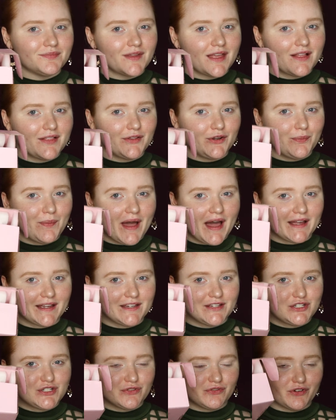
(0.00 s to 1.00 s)
a little
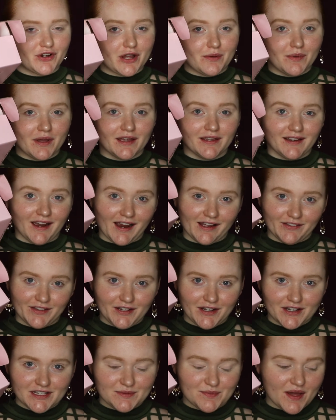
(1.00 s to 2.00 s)
package from Kylie
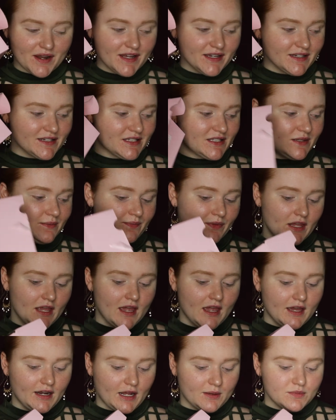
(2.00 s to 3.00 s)
Cosmetics.
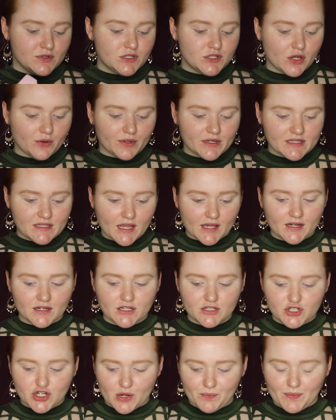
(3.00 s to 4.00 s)
I'm so excited
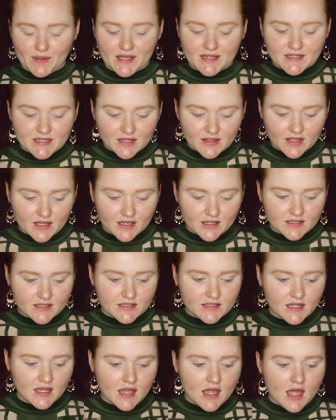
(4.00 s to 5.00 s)
to jump into
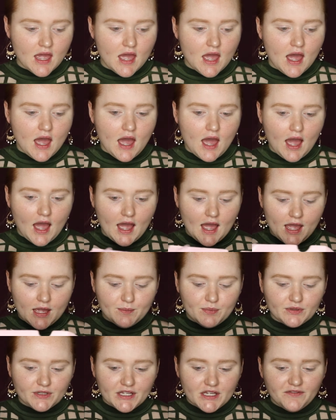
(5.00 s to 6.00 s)
this. I
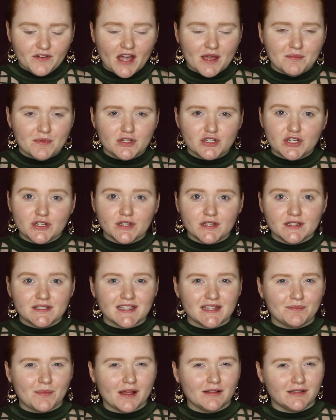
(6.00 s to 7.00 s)
believe I mentioned this
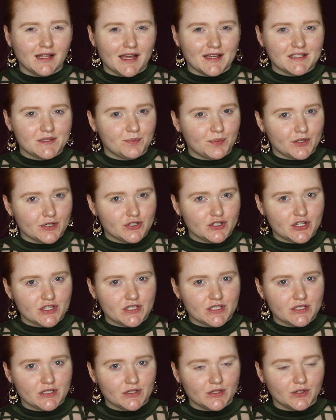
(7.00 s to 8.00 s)
in my last
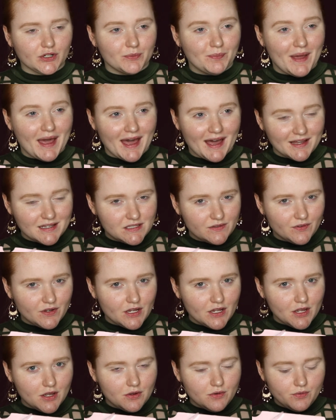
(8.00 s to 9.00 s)
purchase or pass
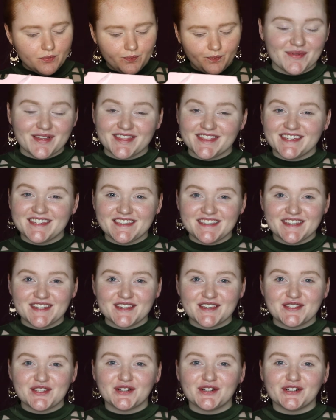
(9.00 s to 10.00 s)
video, but this
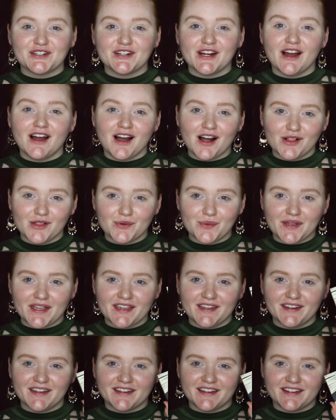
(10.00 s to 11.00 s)
is her Halloween